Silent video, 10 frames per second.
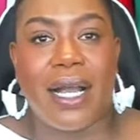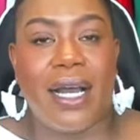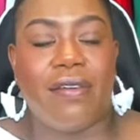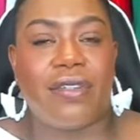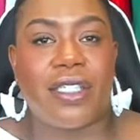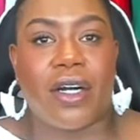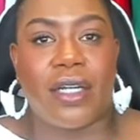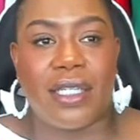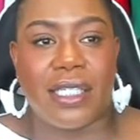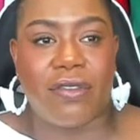they kind of
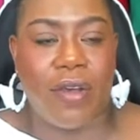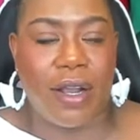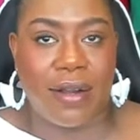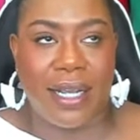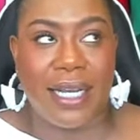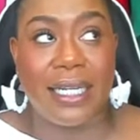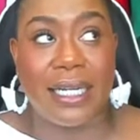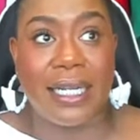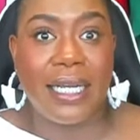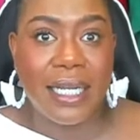started this very
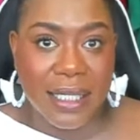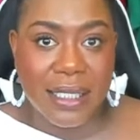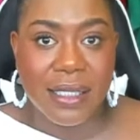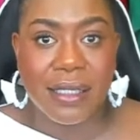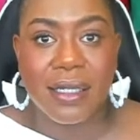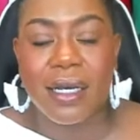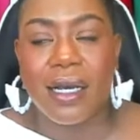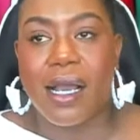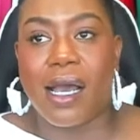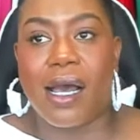elitist
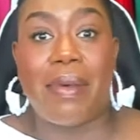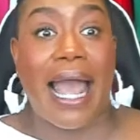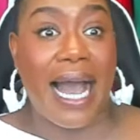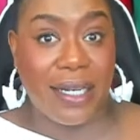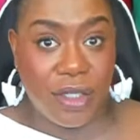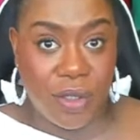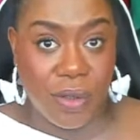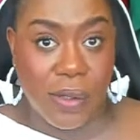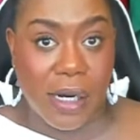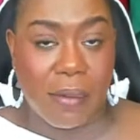
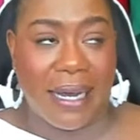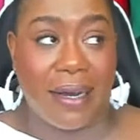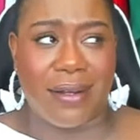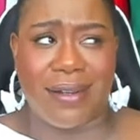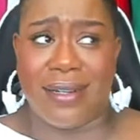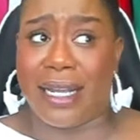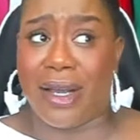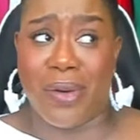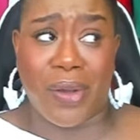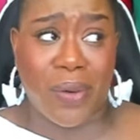attitude about, oh,
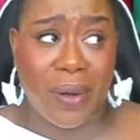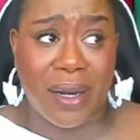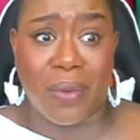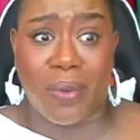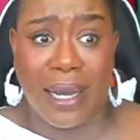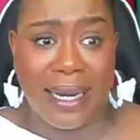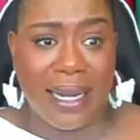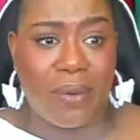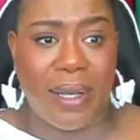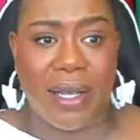like, oh, you're wearing
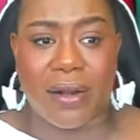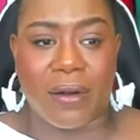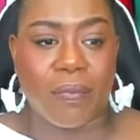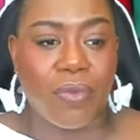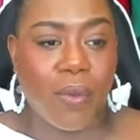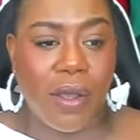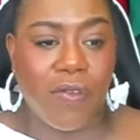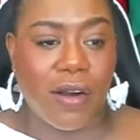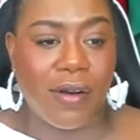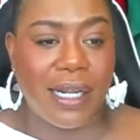white, like
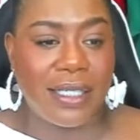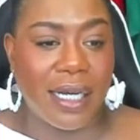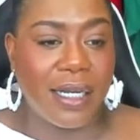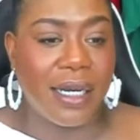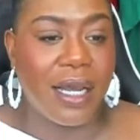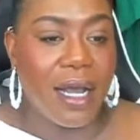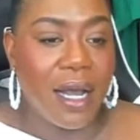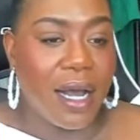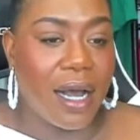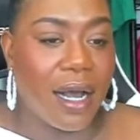we've already done.
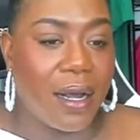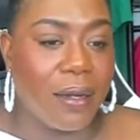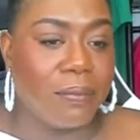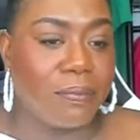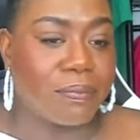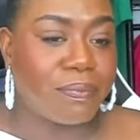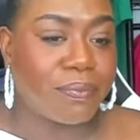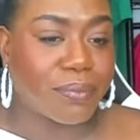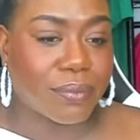Um,